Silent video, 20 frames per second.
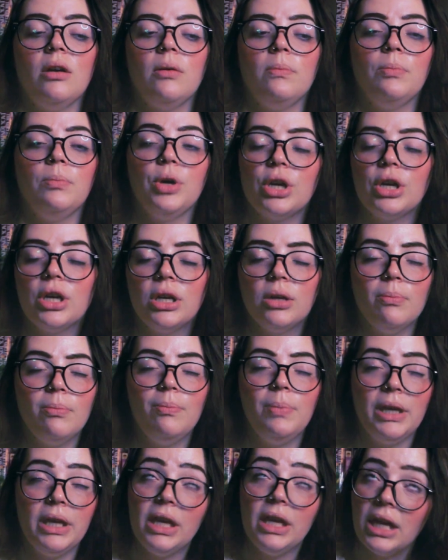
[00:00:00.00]
book
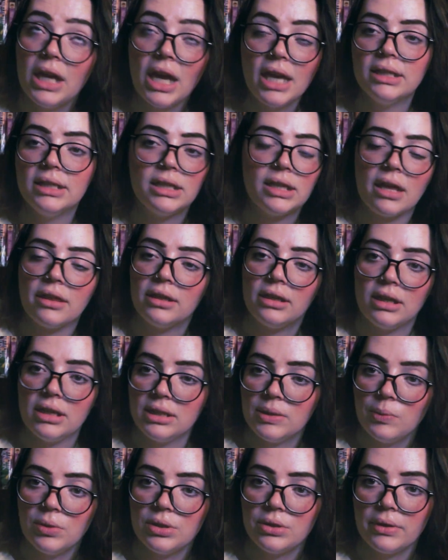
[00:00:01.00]
Being and
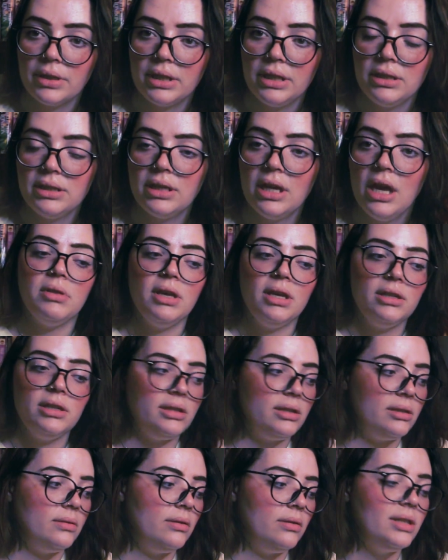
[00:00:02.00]
Nothingness was released.
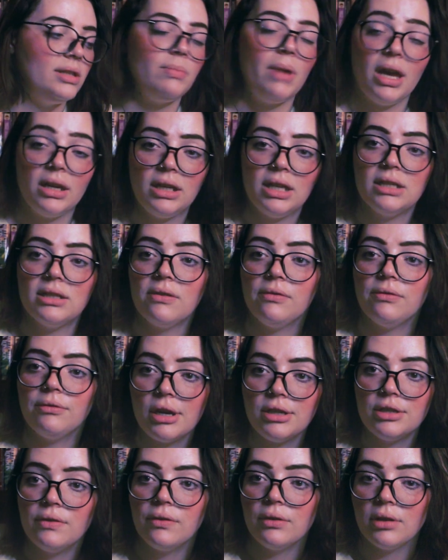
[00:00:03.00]
This man, he's a
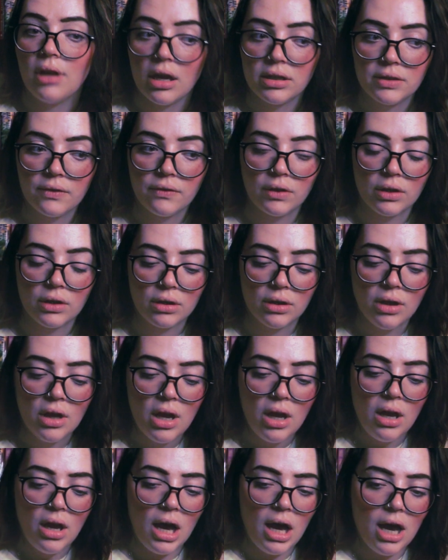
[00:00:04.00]
French philosopher
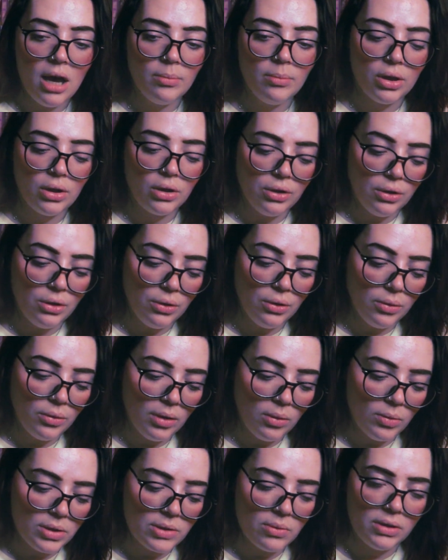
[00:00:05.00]

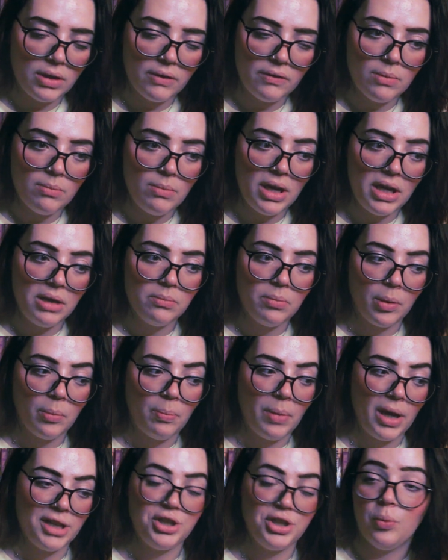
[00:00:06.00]
who was one of the main
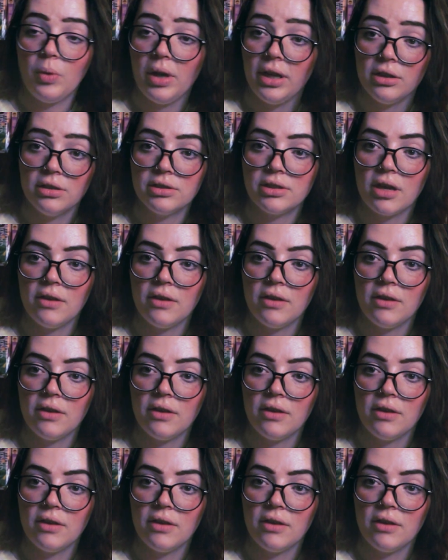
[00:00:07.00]
perpetuators